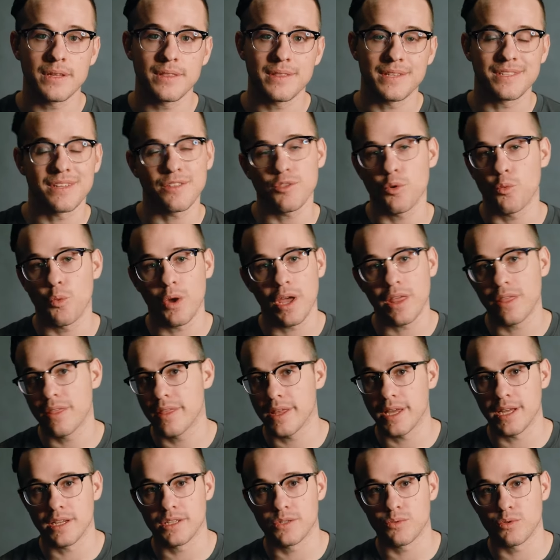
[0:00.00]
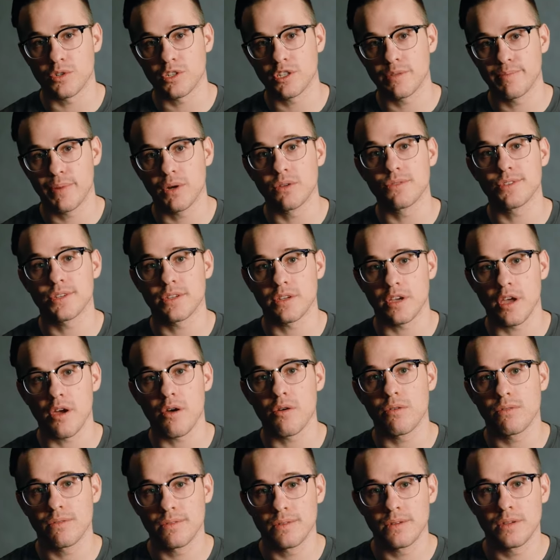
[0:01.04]
That's not the way things were supposed to
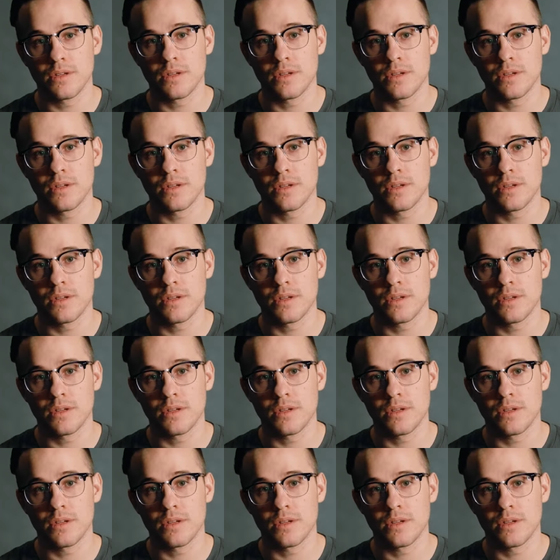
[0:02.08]
go.